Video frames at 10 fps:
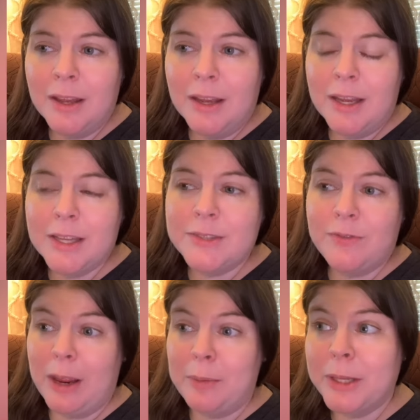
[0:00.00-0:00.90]
His
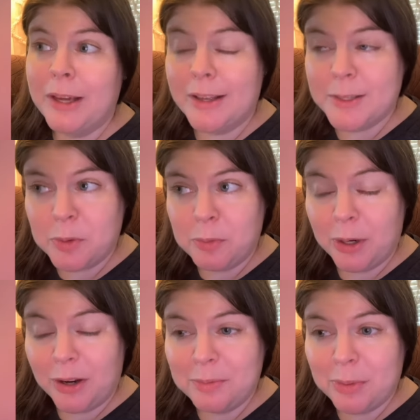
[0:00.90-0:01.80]
family has been
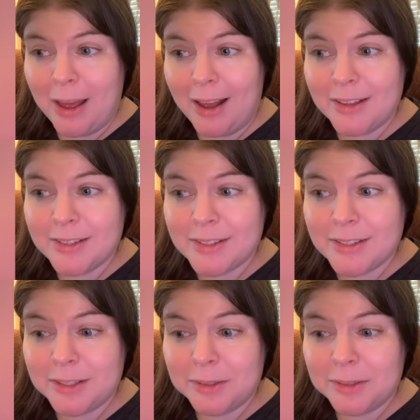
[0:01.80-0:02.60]
put on blast.